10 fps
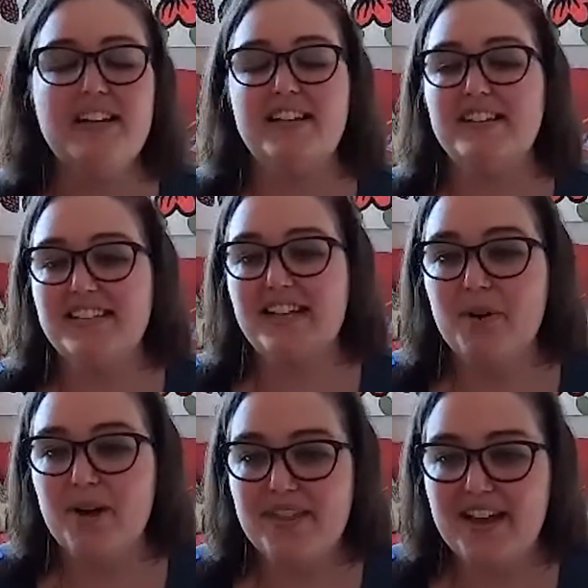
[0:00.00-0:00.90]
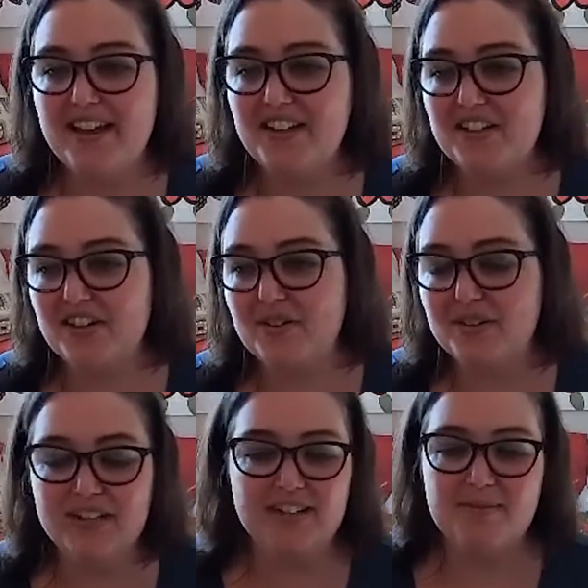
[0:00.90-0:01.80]
In the same way that,
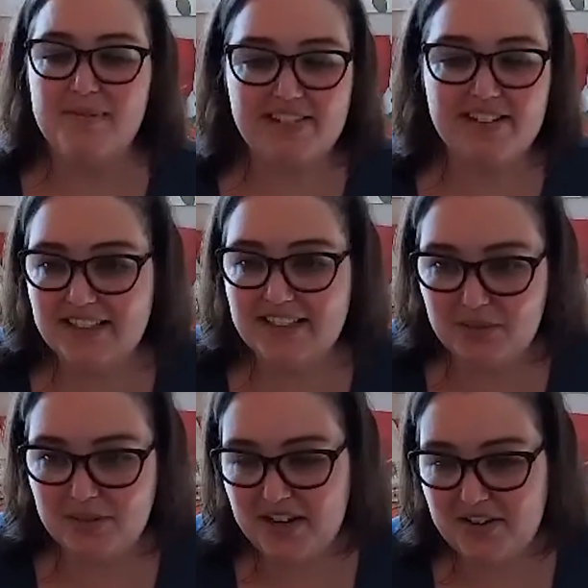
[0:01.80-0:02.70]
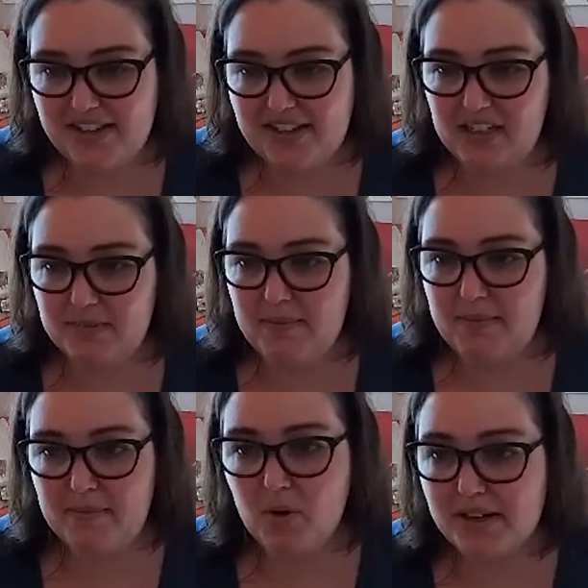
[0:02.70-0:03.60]
my clients don't care that I need to pay
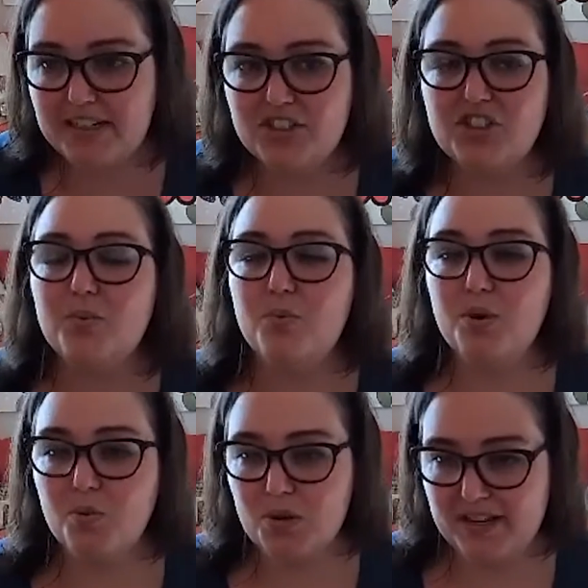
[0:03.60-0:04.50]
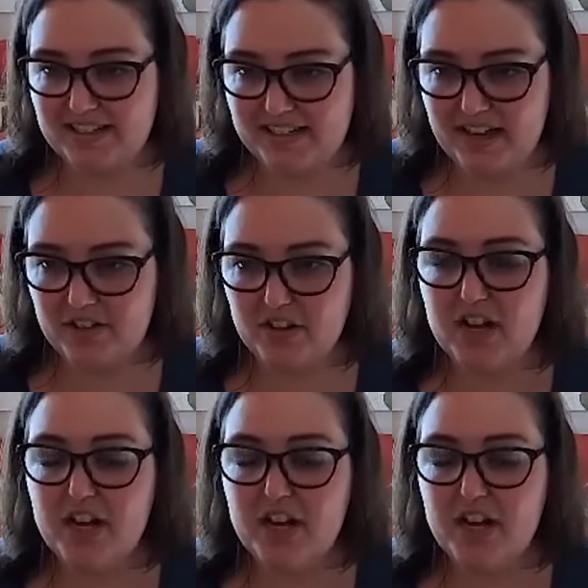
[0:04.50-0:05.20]
my mortgage. We're working together.